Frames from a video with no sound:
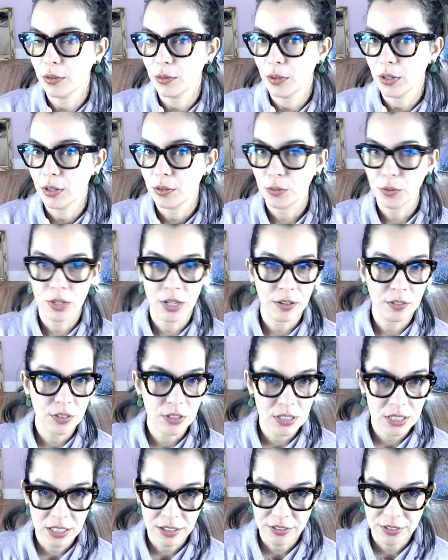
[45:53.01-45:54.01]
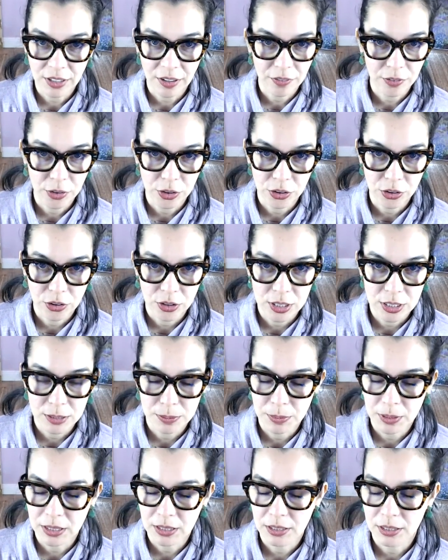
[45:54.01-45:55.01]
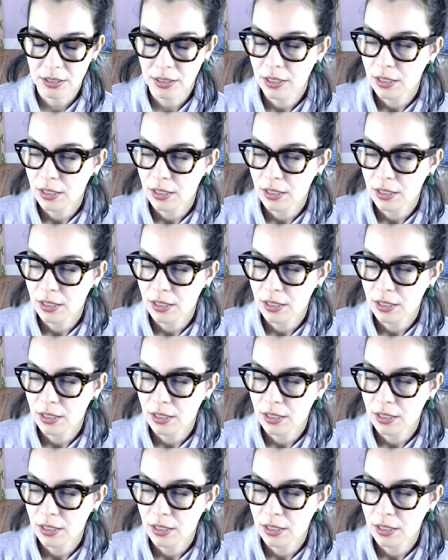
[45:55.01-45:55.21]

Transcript: rid of whatever's left after Christmas,